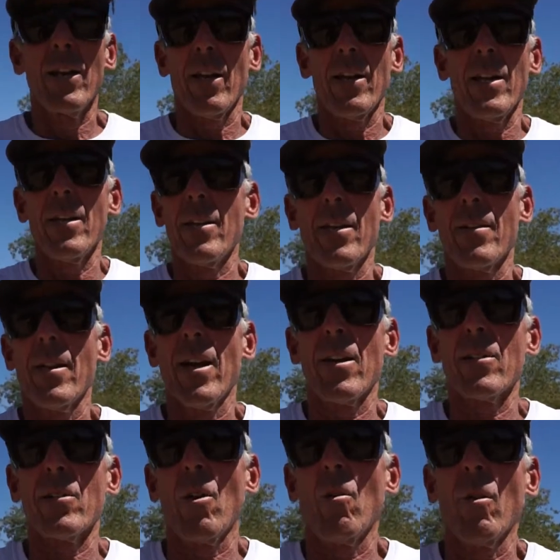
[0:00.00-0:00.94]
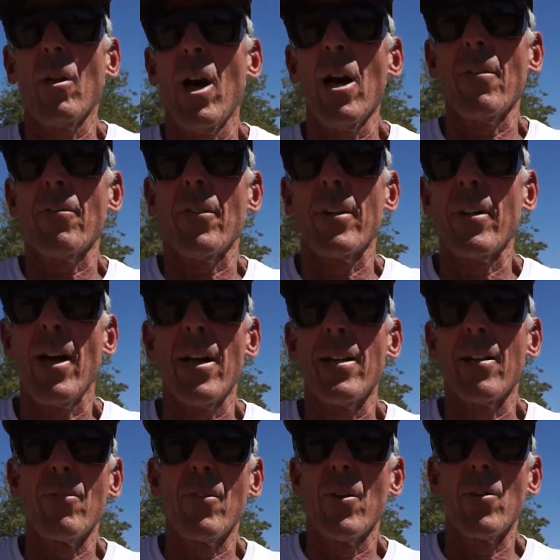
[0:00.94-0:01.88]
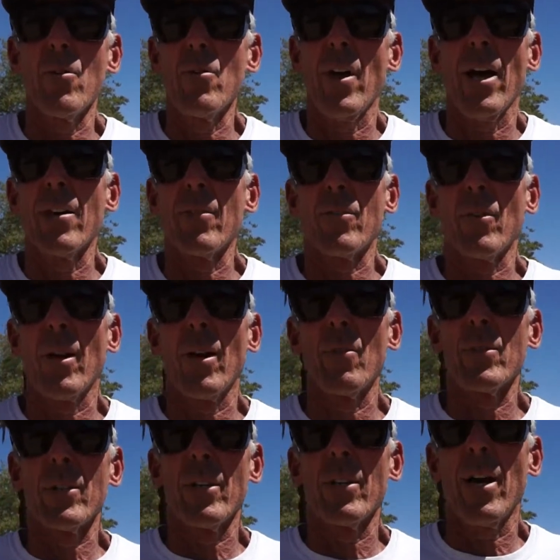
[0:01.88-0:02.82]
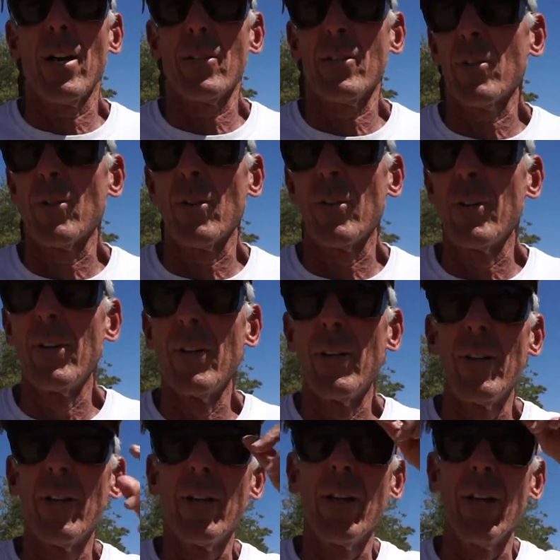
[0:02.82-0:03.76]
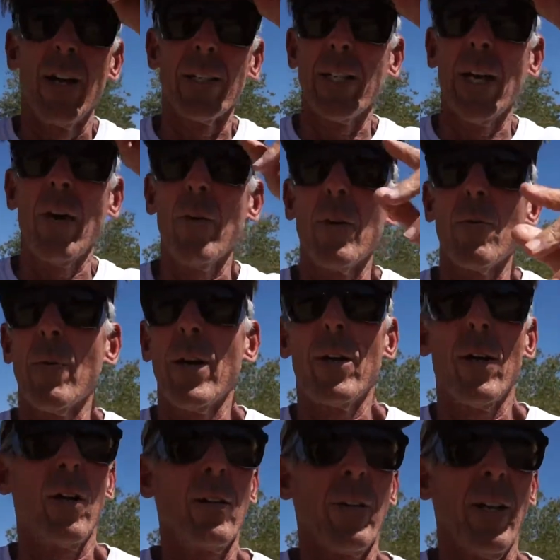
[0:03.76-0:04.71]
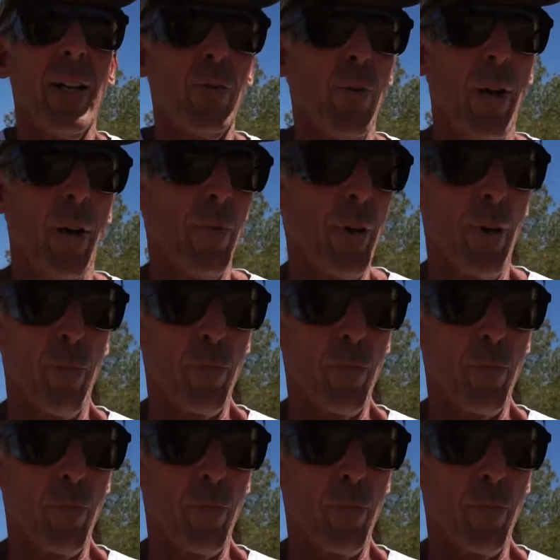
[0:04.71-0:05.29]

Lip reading: He did that his whole life, and I never knew that until I was in high school. That's how he read that's why he read a